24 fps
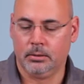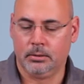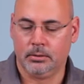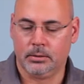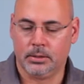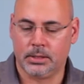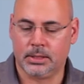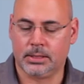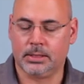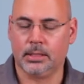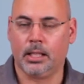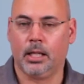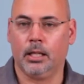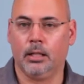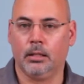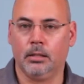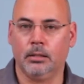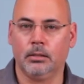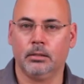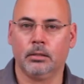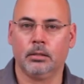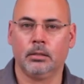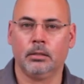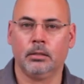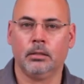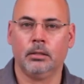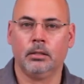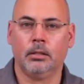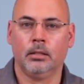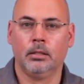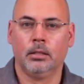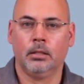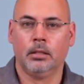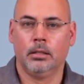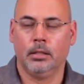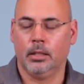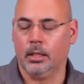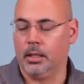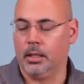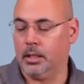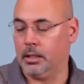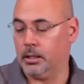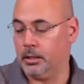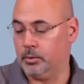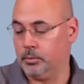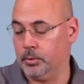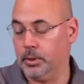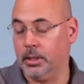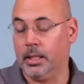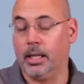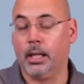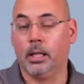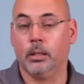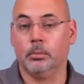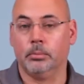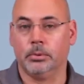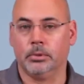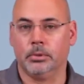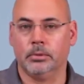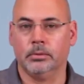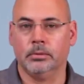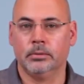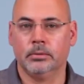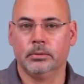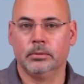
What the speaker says: silent, reliable,